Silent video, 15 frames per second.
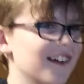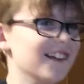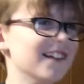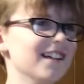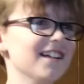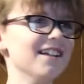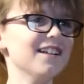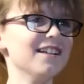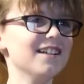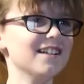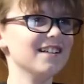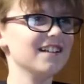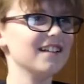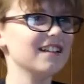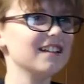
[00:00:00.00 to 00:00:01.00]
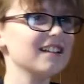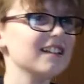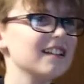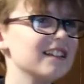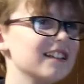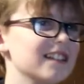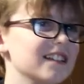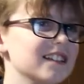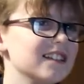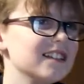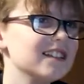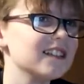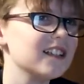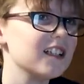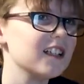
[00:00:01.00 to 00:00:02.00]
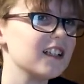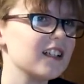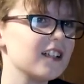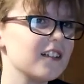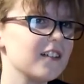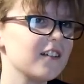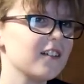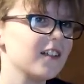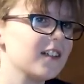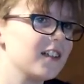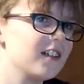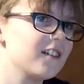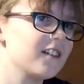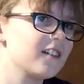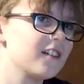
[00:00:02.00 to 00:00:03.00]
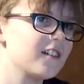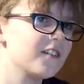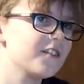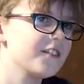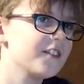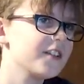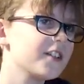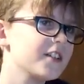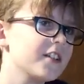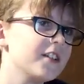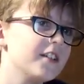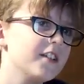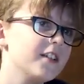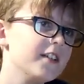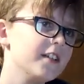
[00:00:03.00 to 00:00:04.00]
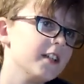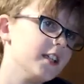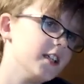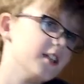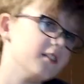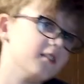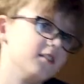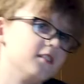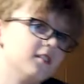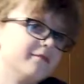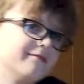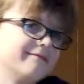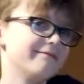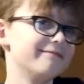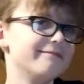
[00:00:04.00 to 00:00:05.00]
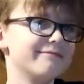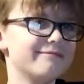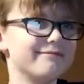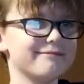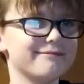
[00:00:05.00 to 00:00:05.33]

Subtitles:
[no speech]